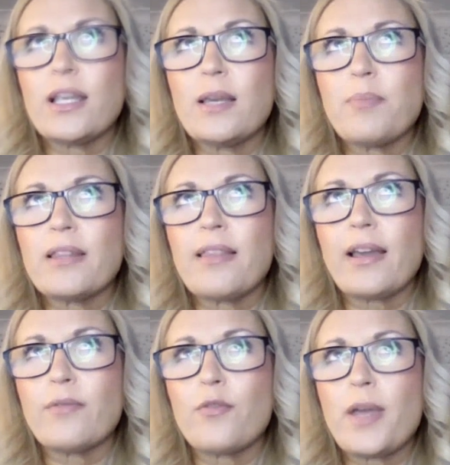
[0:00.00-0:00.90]
keeping
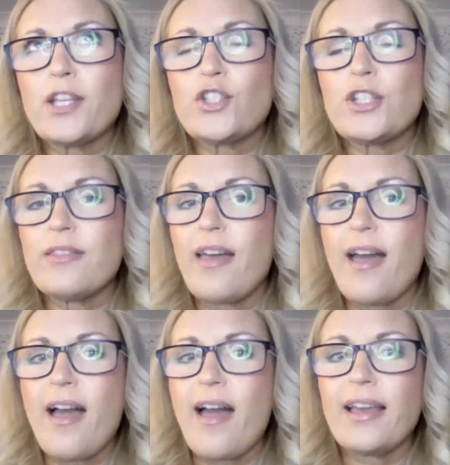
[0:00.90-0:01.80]
that information in
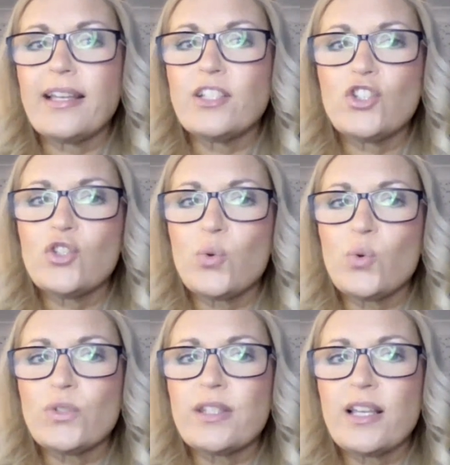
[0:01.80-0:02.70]
there
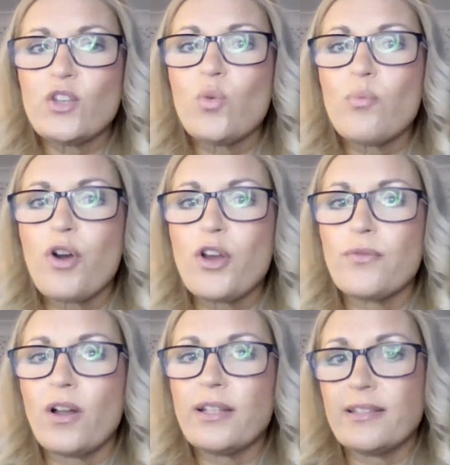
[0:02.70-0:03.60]
ensures that your
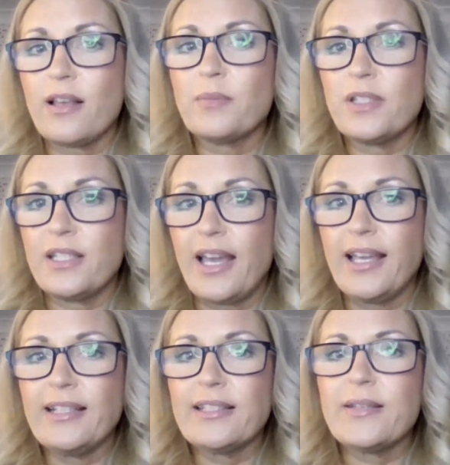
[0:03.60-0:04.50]
profile is up to
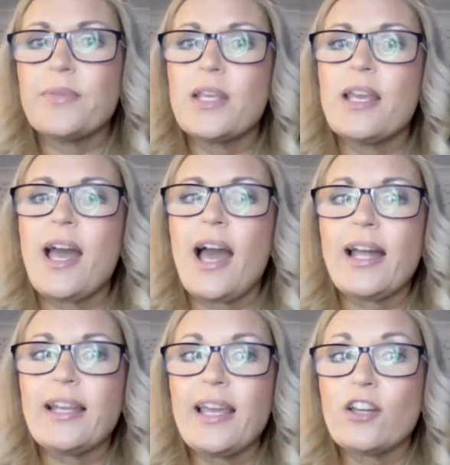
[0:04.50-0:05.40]
date,
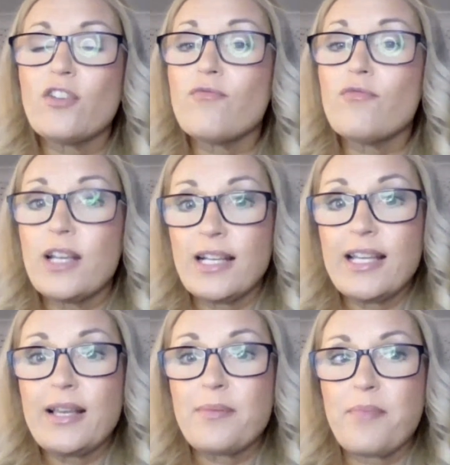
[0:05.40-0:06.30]
and it can
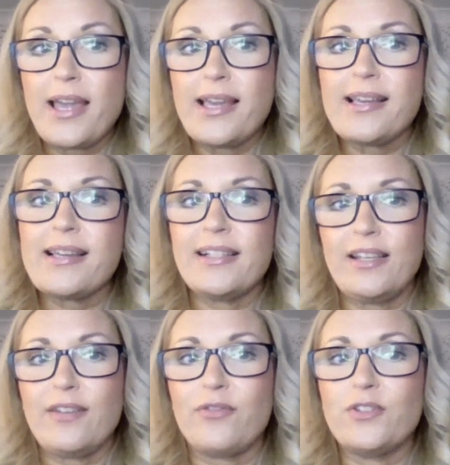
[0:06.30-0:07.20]
really make a
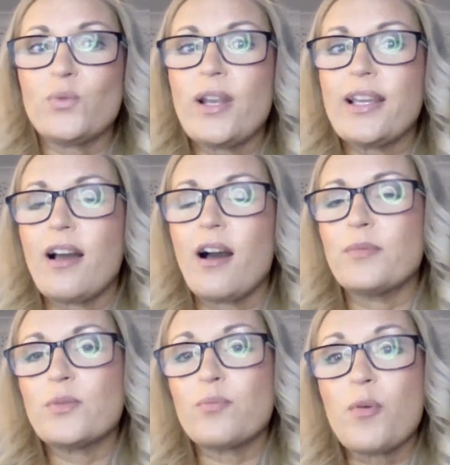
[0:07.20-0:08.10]
difference when it
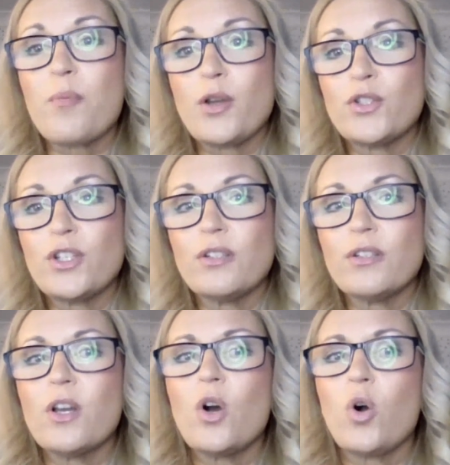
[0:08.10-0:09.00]
comes to promotion
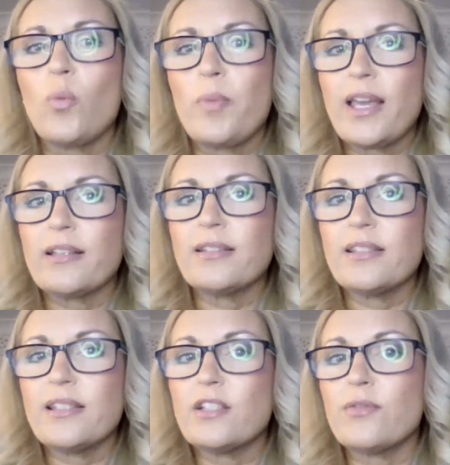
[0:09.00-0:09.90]
or being
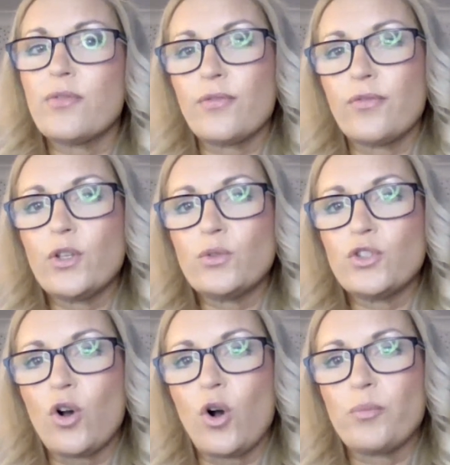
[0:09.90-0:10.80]
considered for
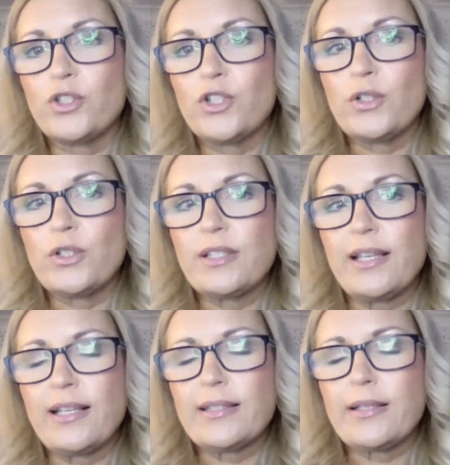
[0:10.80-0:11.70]
future
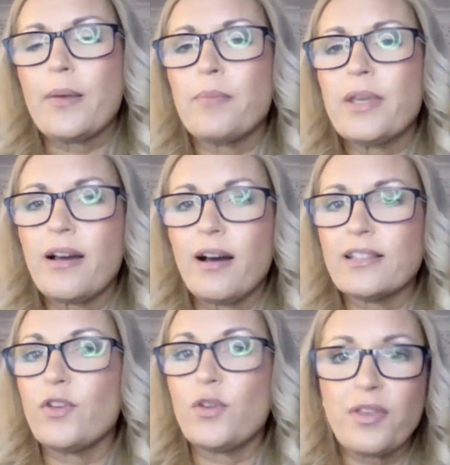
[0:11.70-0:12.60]
opportunities. Because if